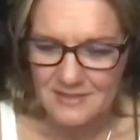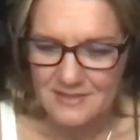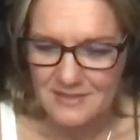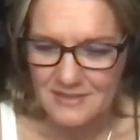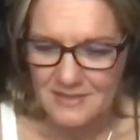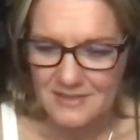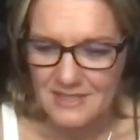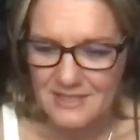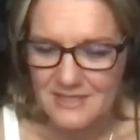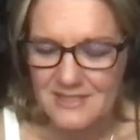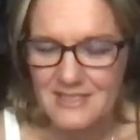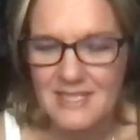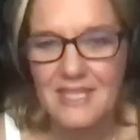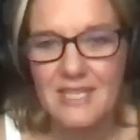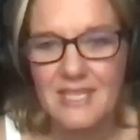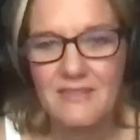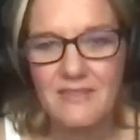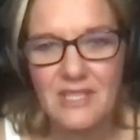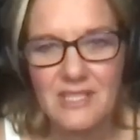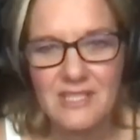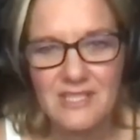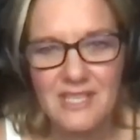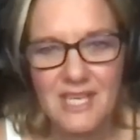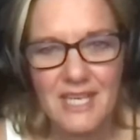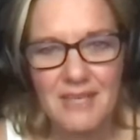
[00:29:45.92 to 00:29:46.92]
It's like if
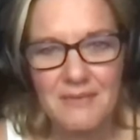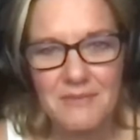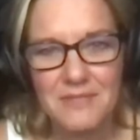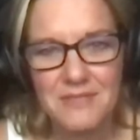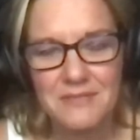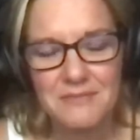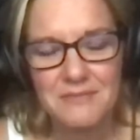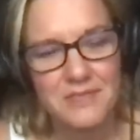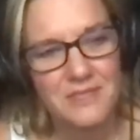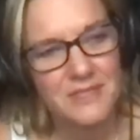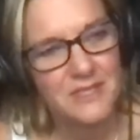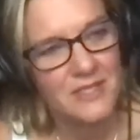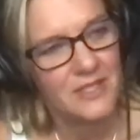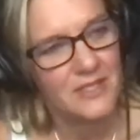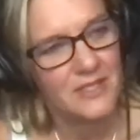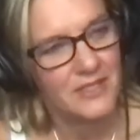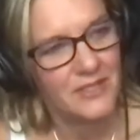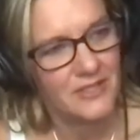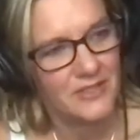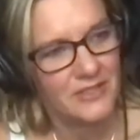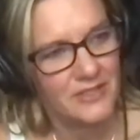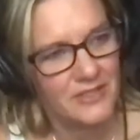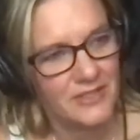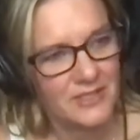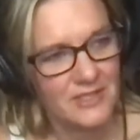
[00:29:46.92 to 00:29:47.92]
the tables were
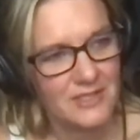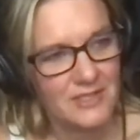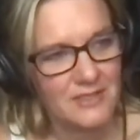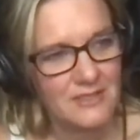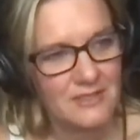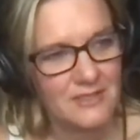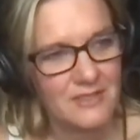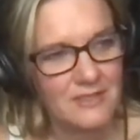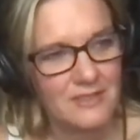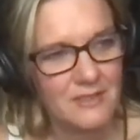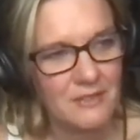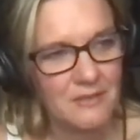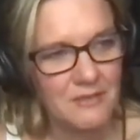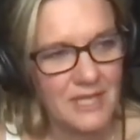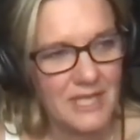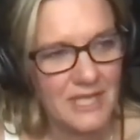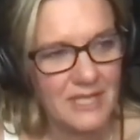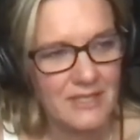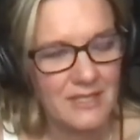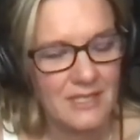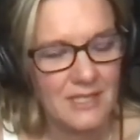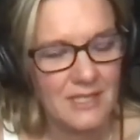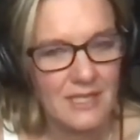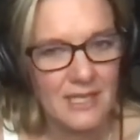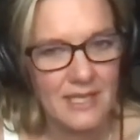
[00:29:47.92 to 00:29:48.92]
turned, the way
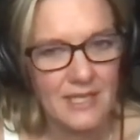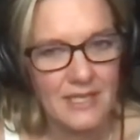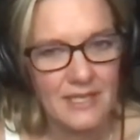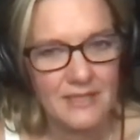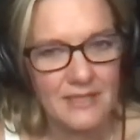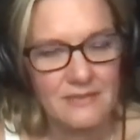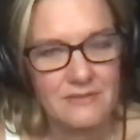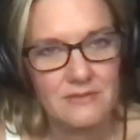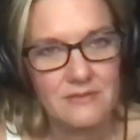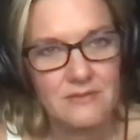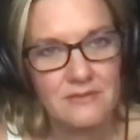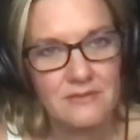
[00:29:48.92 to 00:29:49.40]
that I